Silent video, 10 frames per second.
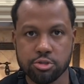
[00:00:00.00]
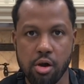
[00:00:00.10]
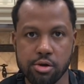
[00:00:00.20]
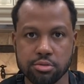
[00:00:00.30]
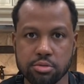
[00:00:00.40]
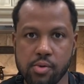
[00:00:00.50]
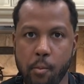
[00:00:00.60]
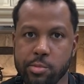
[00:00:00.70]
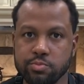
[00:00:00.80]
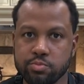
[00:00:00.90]
That's dark, if you
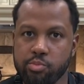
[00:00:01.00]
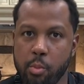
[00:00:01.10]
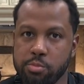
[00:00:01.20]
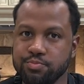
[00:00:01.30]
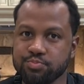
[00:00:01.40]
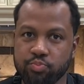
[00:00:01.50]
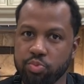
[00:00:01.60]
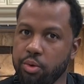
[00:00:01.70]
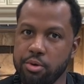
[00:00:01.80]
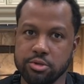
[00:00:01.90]
don't.
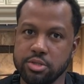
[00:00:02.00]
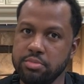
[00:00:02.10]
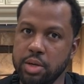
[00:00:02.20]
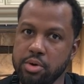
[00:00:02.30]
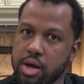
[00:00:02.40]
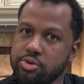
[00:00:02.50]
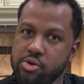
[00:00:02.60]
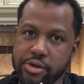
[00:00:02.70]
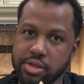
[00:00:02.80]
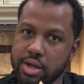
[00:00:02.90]
Auntie Mabel, I don't
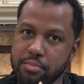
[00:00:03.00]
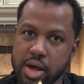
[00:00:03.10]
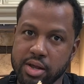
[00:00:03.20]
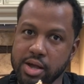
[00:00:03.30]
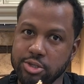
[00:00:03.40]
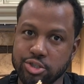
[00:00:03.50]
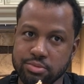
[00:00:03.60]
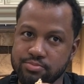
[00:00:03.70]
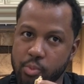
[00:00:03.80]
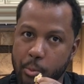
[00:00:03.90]
know. I think I might have got you.
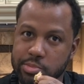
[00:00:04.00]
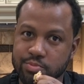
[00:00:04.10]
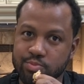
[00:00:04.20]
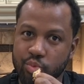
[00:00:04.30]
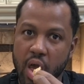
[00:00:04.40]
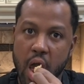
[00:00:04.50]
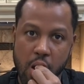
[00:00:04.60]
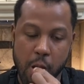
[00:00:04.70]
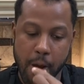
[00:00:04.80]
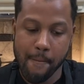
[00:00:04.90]
Uh,
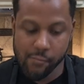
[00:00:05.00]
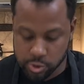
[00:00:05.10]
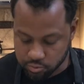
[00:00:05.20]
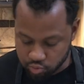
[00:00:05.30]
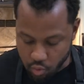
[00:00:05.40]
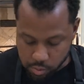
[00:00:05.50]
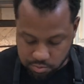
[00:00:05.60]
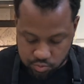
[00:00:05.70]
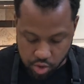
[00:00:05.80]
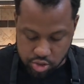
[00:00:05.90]
well,
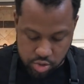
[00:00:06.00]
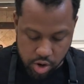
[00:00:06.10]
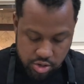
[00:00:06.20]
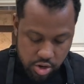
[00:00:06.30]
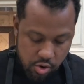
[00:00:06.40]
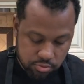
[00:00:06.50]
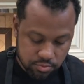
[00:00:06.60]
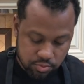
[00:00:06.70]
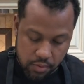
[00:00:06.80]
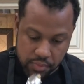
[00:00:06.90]
that's it right there.
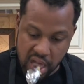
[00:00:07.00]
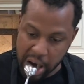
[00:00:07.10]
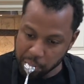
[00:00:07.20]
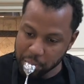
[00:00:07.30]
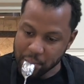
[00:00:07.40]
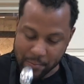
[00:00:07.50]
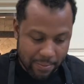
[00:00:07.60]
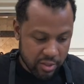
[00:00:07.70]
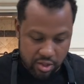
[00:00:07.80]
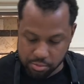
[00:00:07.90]
Mm.
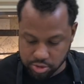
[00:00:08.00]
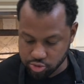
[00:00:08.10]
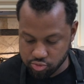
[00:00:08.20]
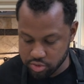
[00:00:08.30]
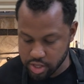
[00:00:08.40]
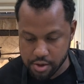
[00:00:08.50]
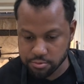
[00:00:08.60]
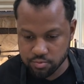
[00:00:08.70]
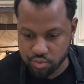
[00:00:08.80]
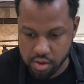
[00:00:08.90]
I can't be just doing that.
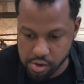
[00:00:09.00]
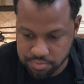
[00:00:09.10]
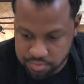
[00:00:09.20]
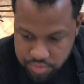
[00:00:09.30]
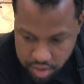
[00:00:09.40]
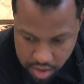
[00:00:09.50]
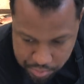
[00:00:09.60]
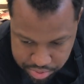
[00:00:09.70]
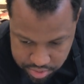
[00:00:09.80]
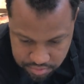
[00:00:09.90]
I
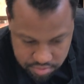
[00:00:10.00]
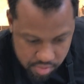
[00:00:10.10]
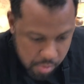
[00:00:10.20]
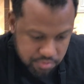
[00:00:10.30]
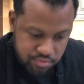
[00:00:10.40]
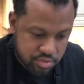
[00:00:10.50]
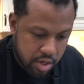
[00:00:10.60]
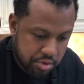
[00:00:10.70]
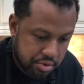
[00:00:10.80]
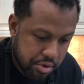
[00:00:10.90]
can't put
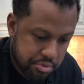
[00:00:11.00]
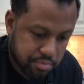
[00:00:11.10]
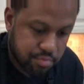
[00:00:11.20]
that in there.